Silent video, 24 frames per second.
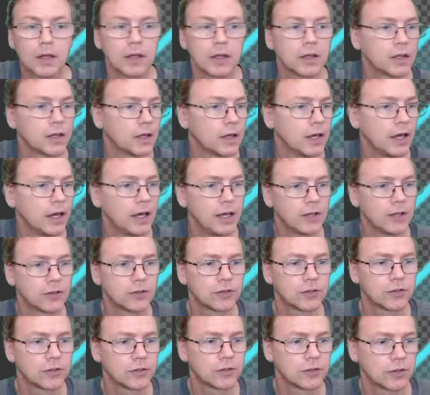
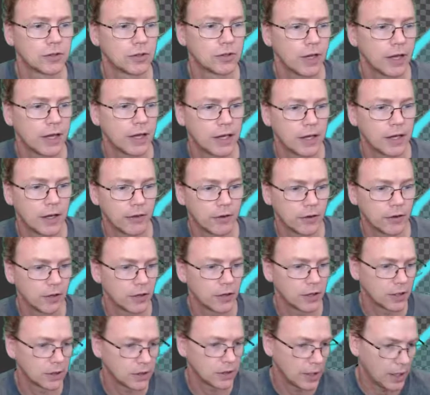Let's take another
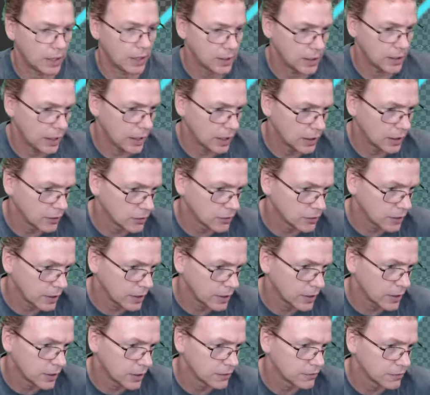look at that. Yeah, it looks
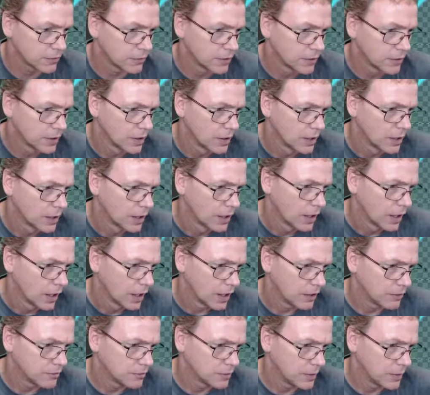like I've
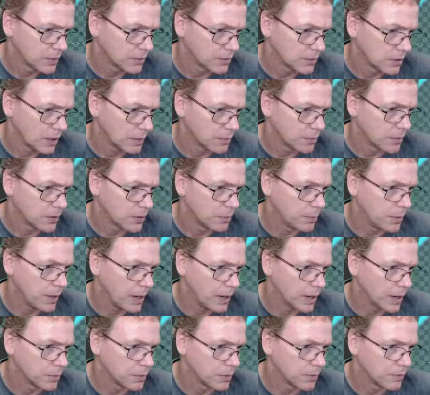messed up the
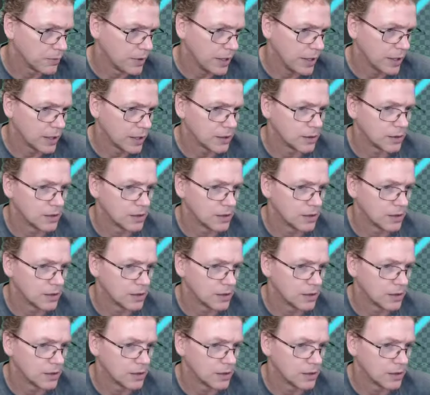bottom of that